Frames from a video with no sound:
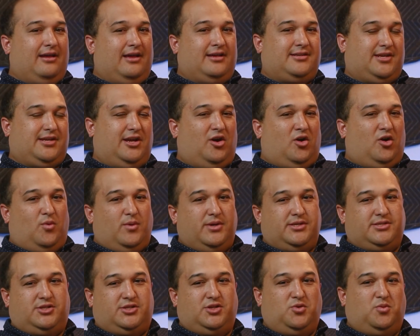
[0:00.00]
as I
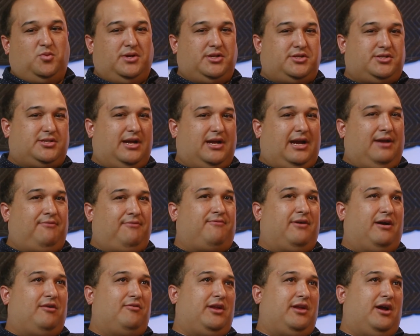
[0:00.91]
always do, which I
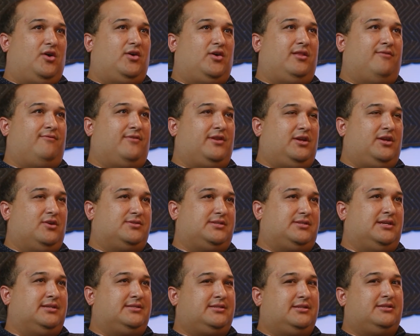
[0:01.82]
found out in the
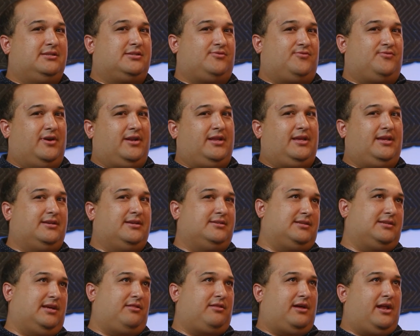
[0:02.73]
videos isn't as funny
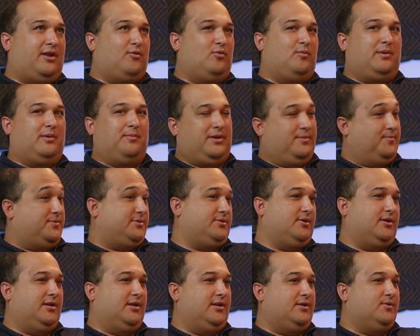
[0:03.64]
as I thought it would be, but I'm
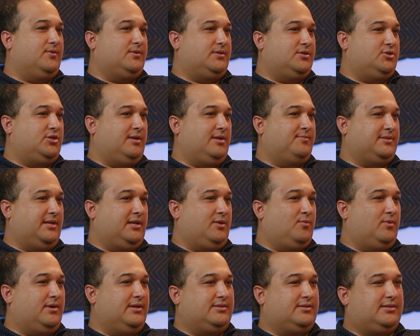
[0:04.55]
still going to do it to James
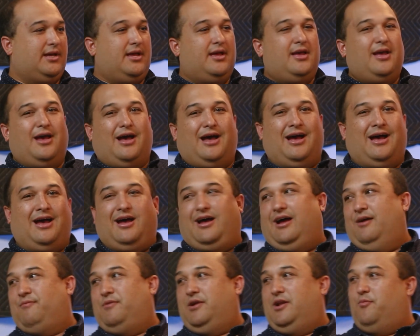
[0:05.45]
anyways.
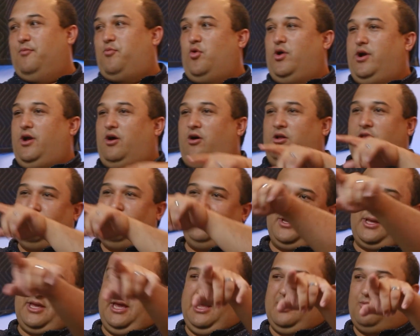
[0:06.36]
uh, I'm going to point all
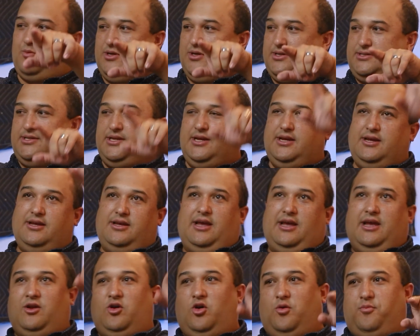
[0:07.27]
over the cameras
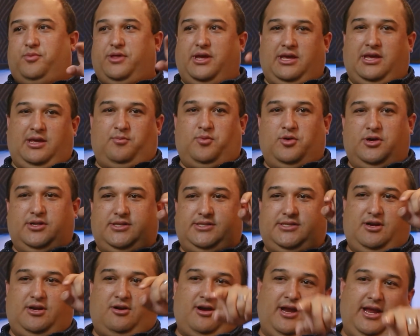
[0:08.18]
and hope that he
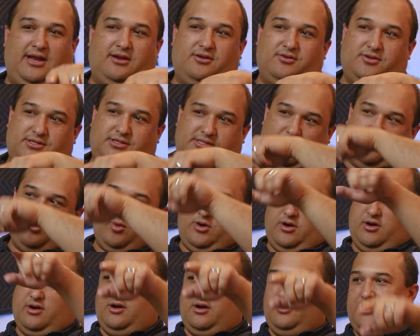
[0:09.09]
puts our handles
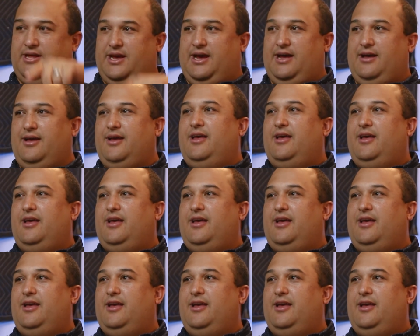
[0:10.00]
somewhere on that.